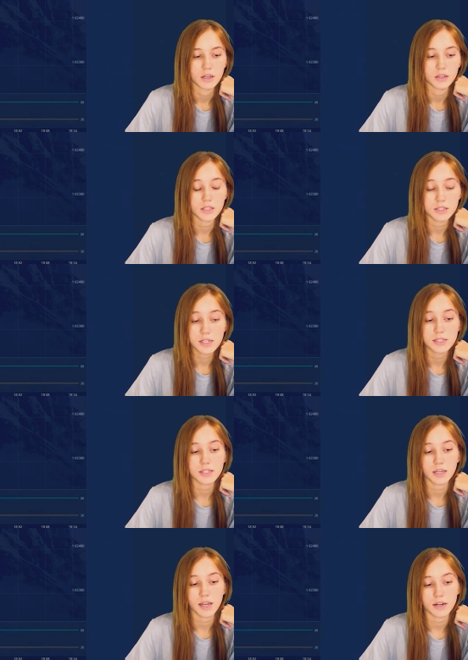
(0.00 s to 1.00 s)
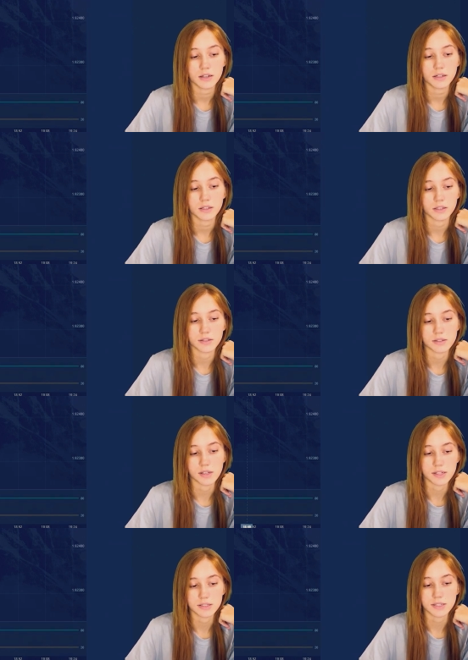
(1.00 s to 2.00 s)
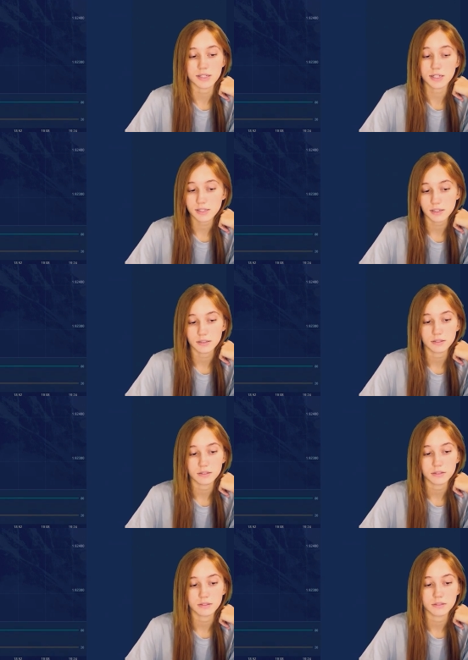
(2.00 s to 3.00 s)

This indicator uses a statistical